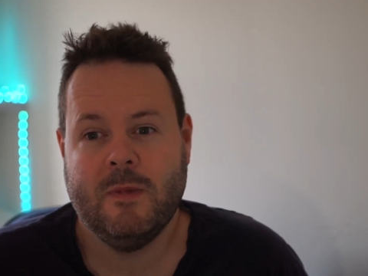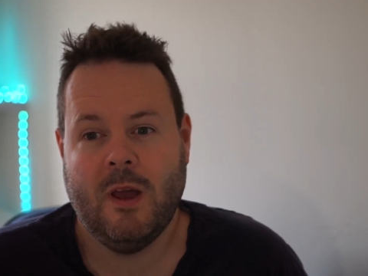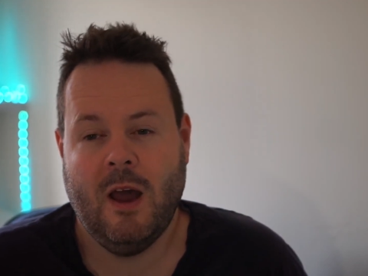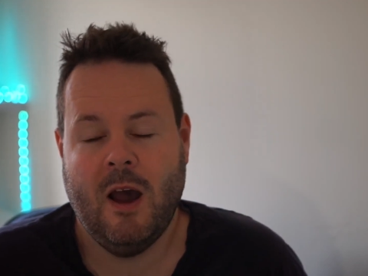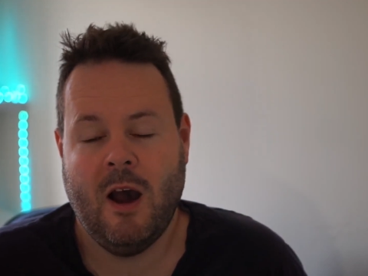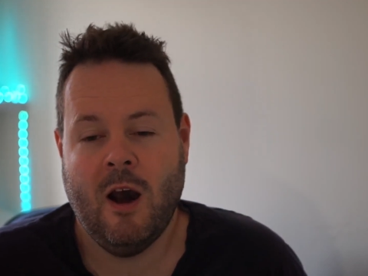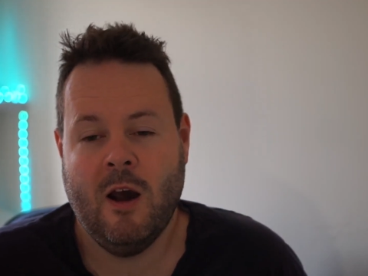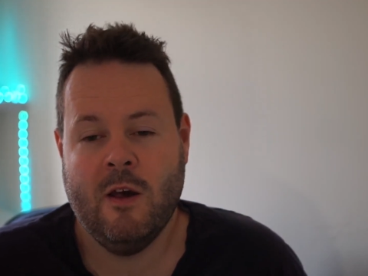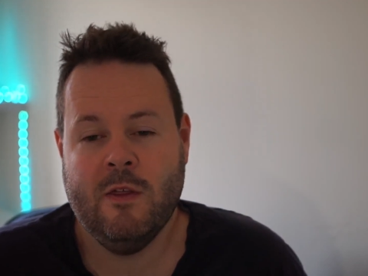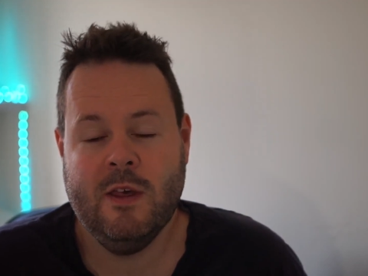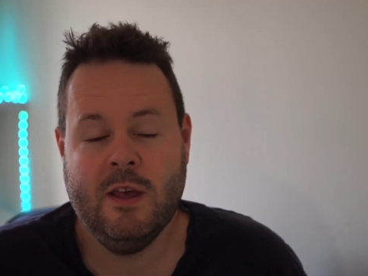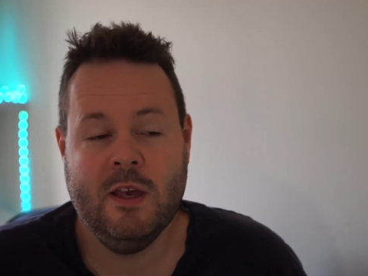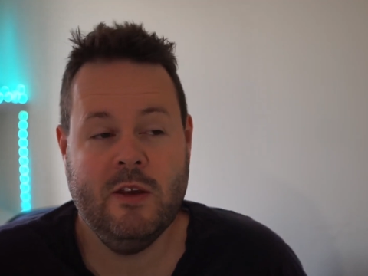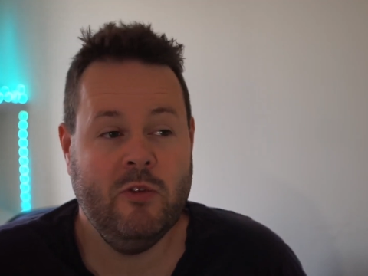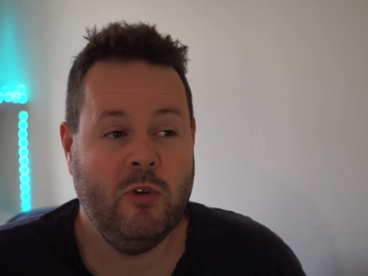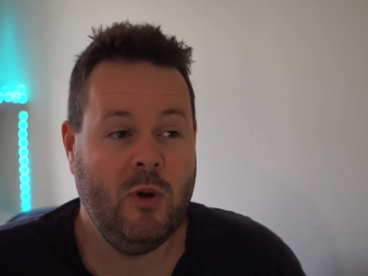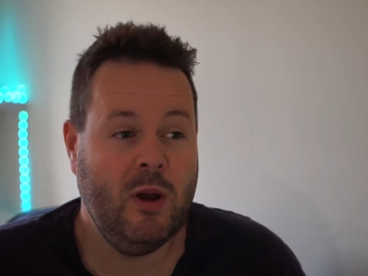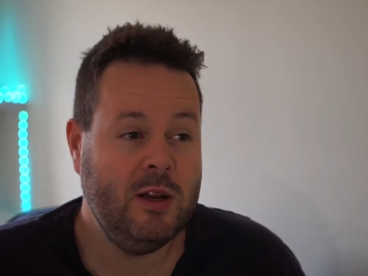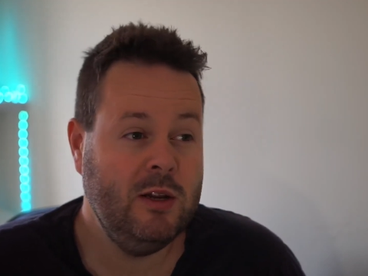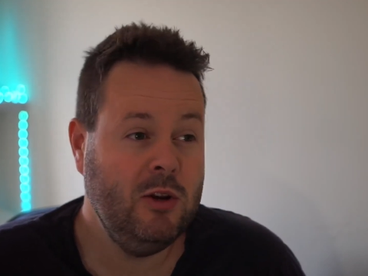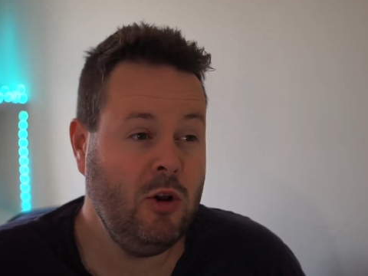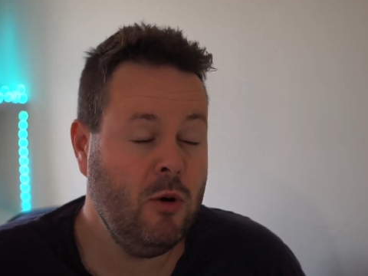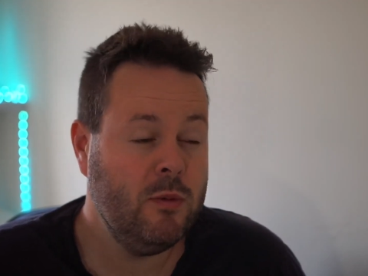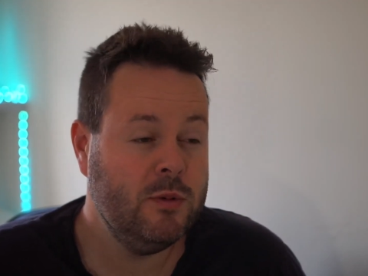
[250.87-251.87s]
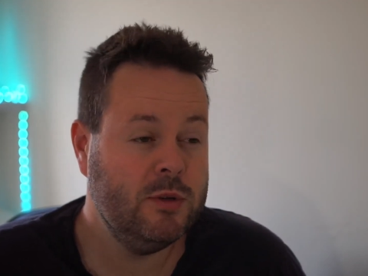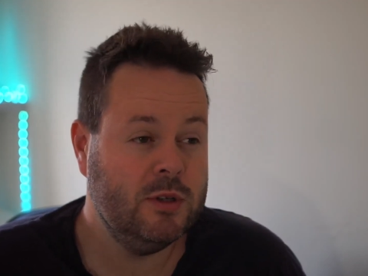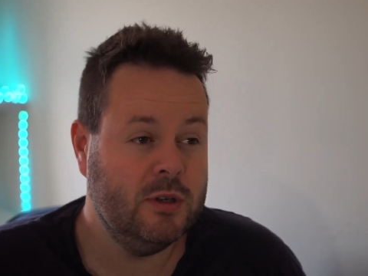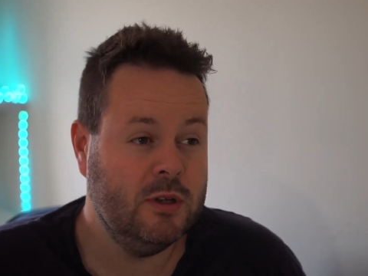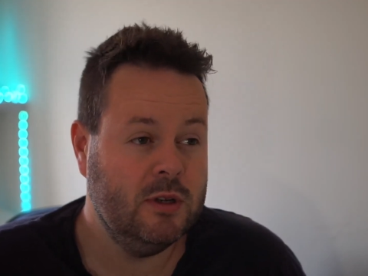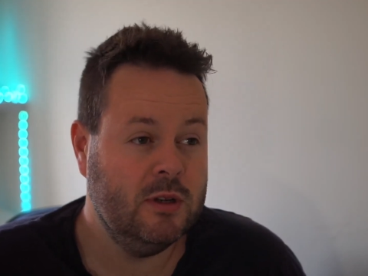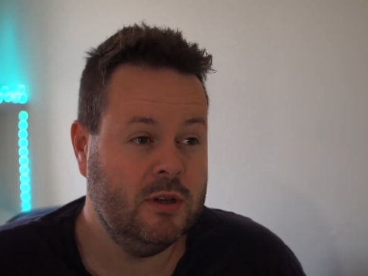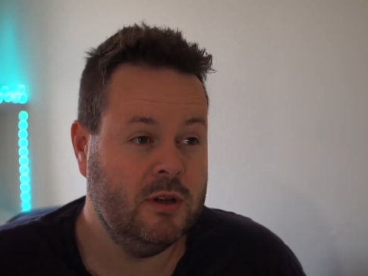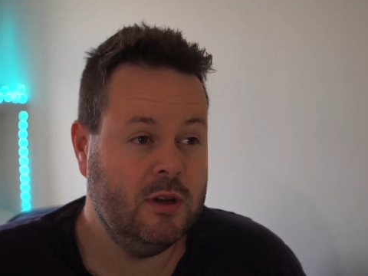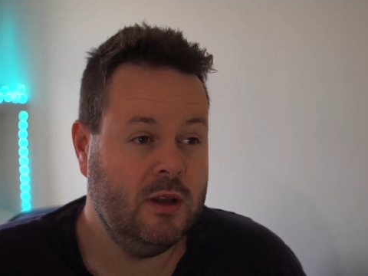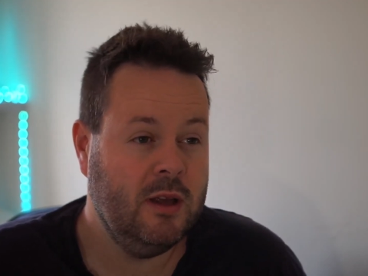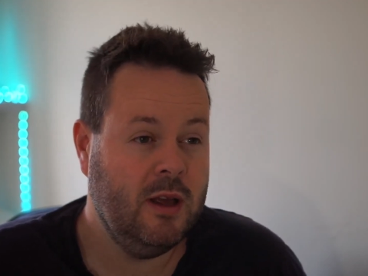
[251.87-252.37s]
I think if you had an
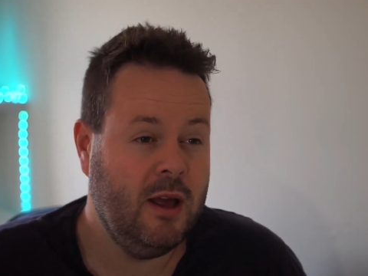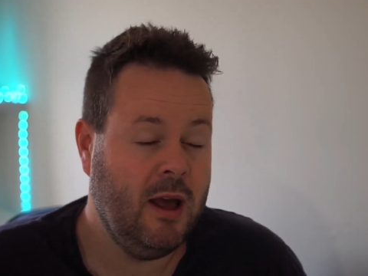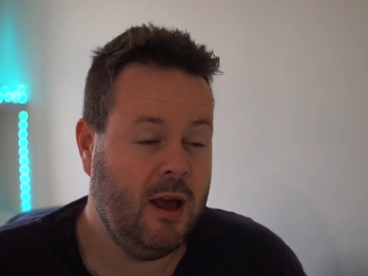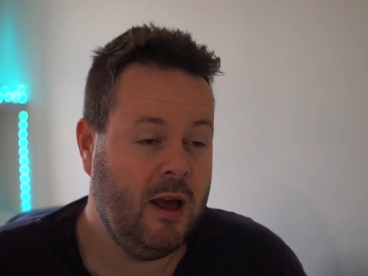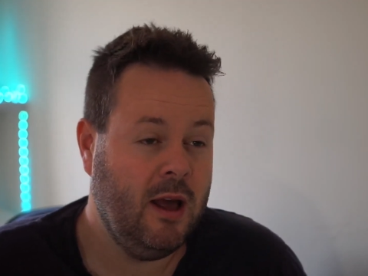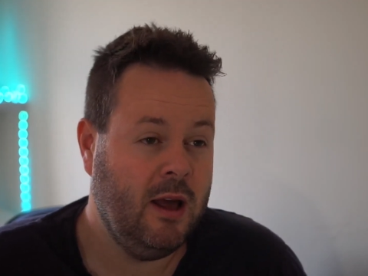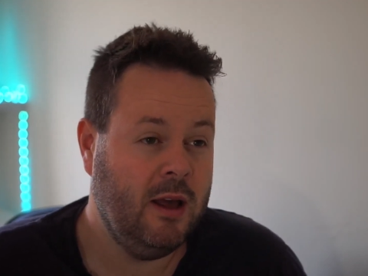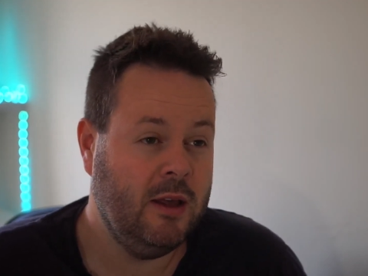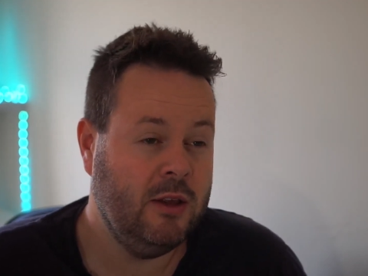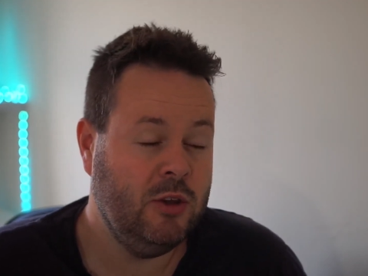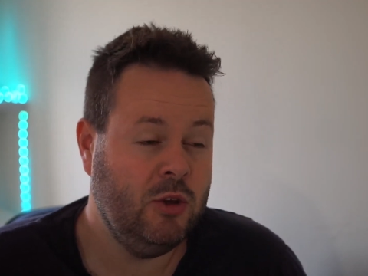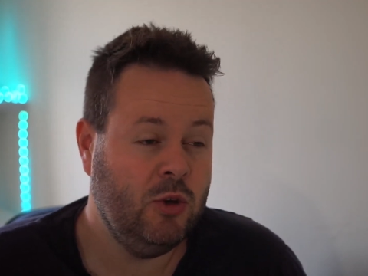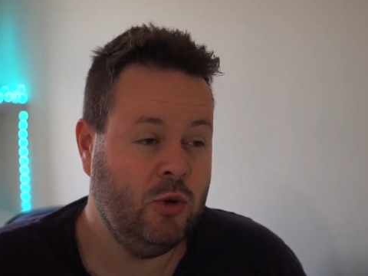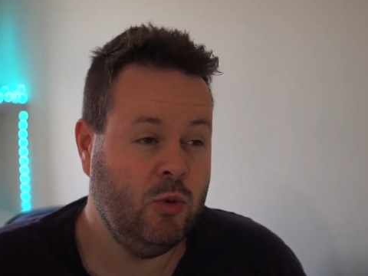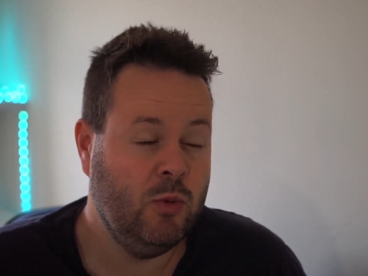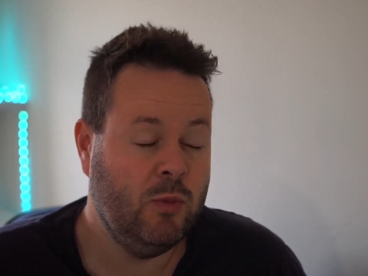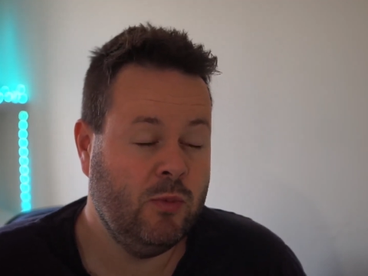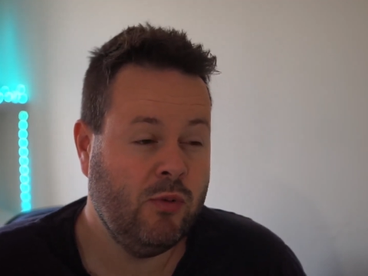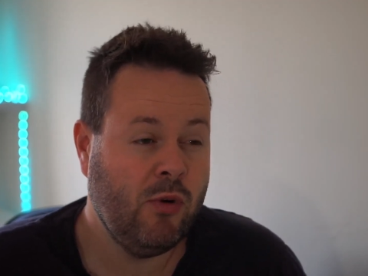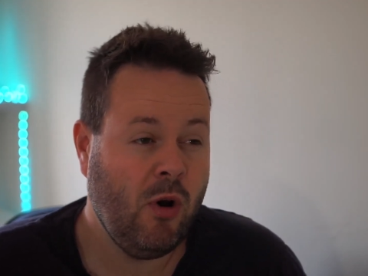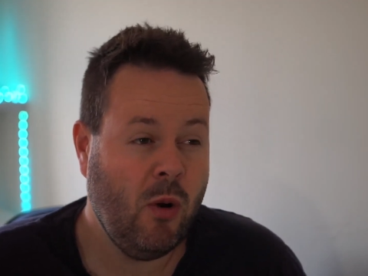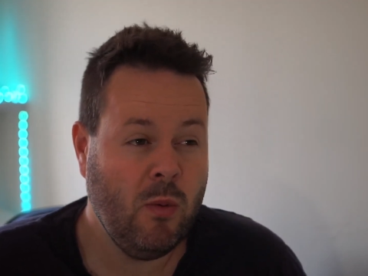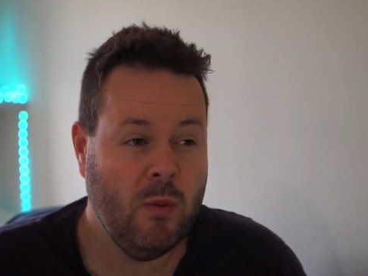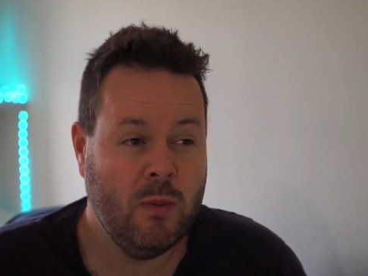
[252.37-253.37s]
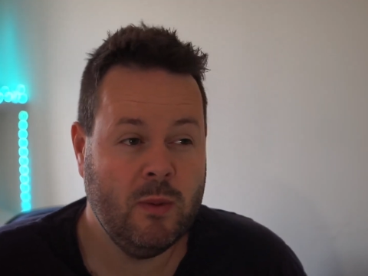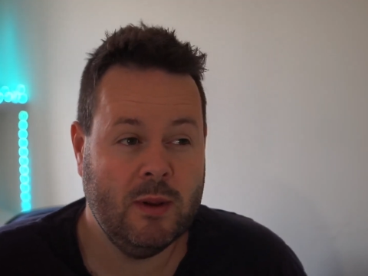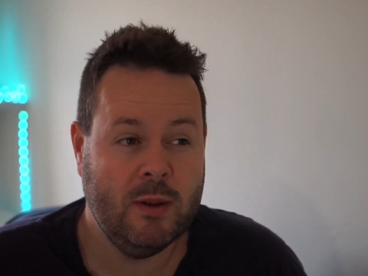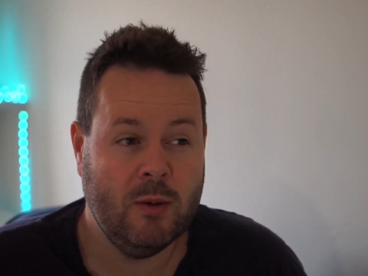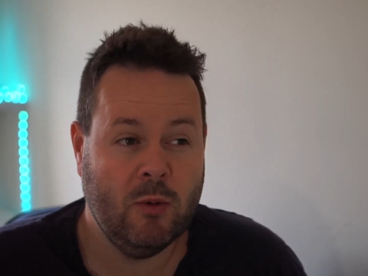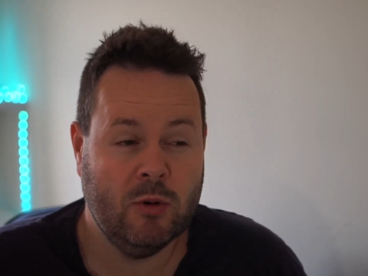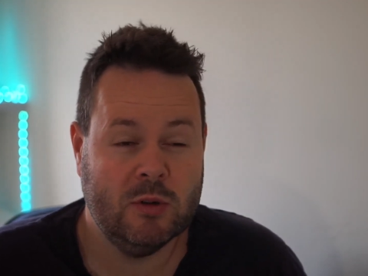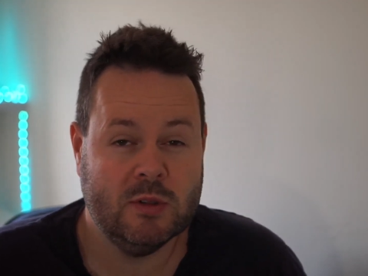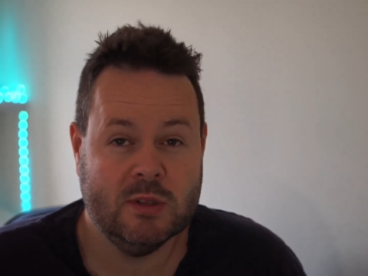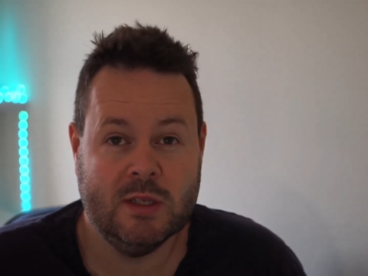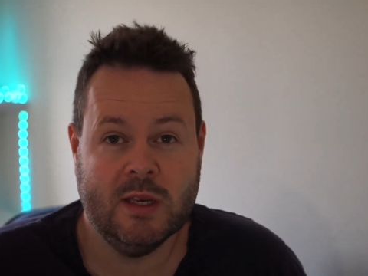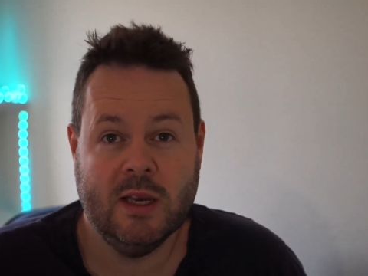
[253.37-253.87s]
option, you would probably
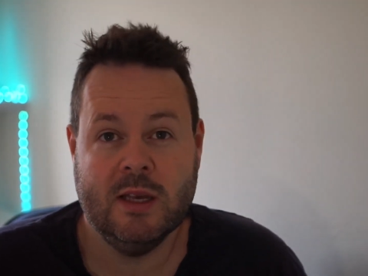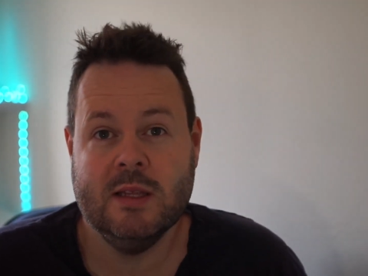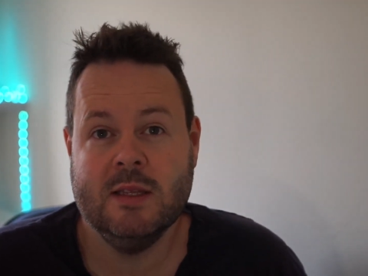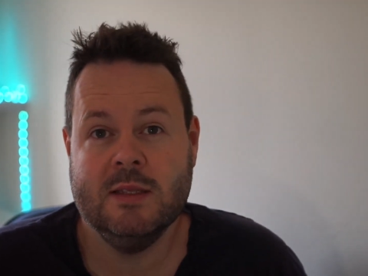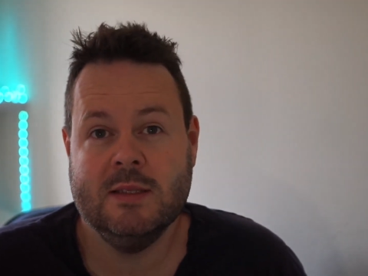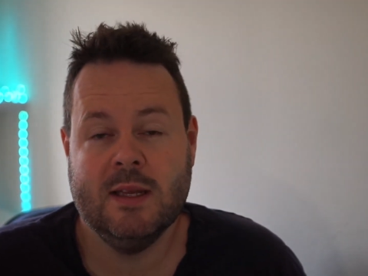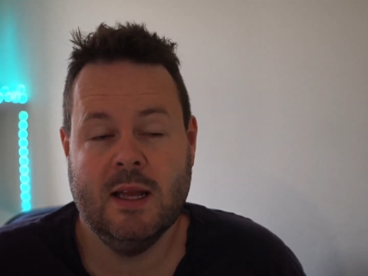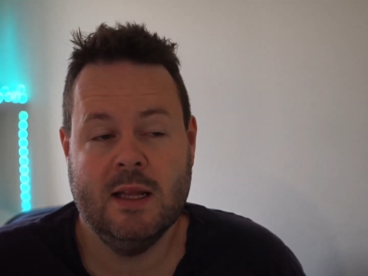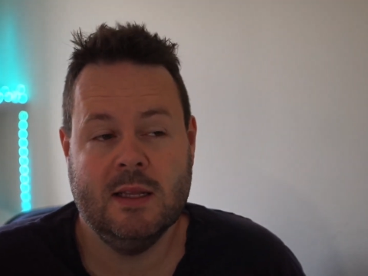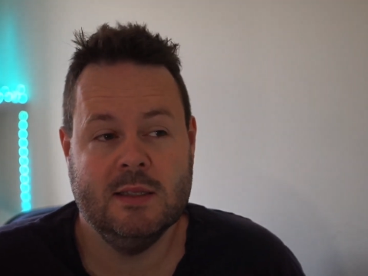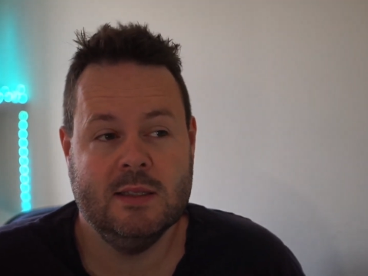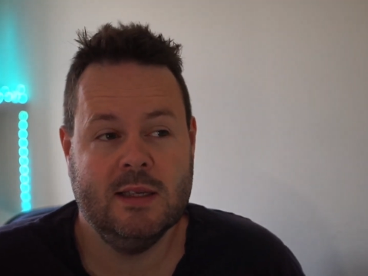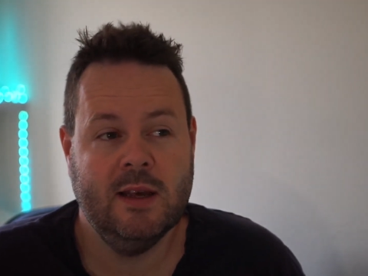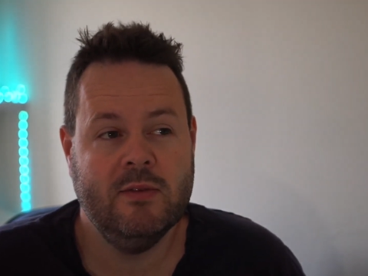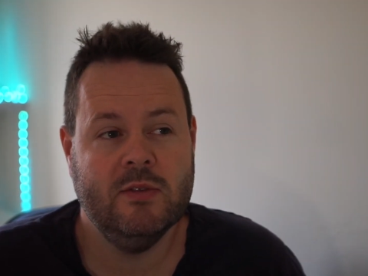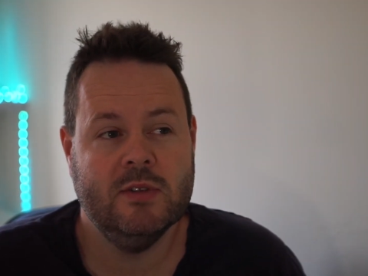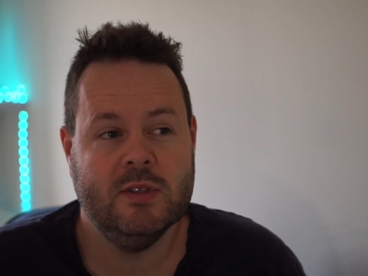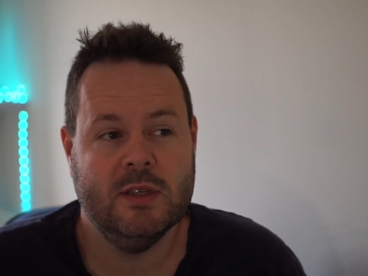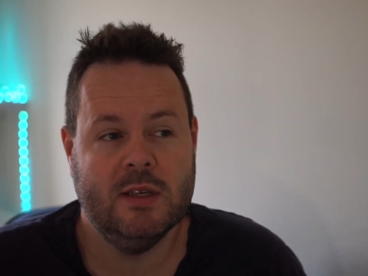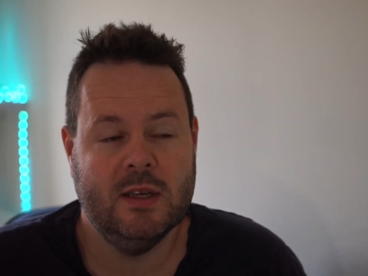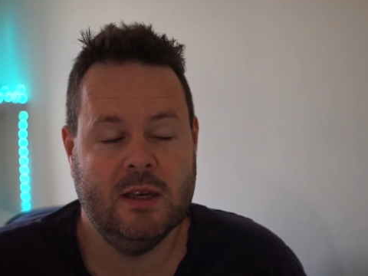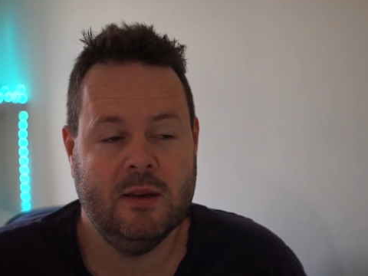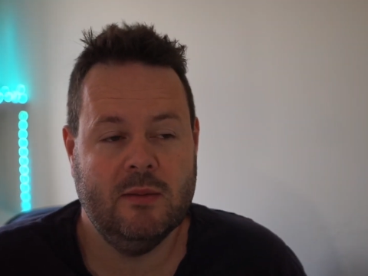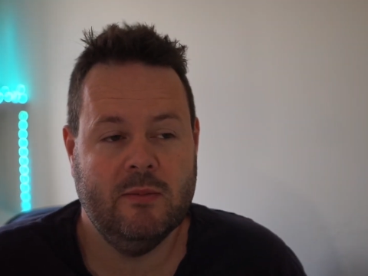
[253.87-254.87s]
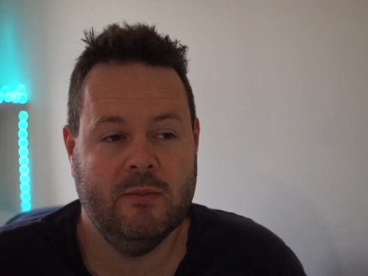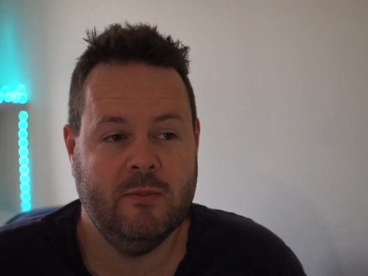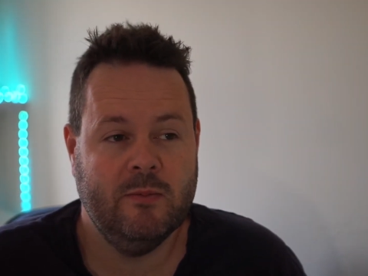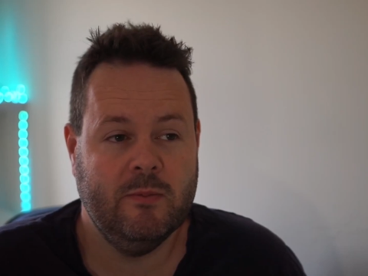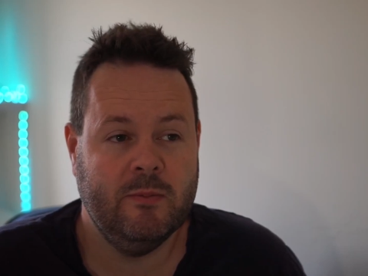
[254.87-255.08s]
want to get the 1070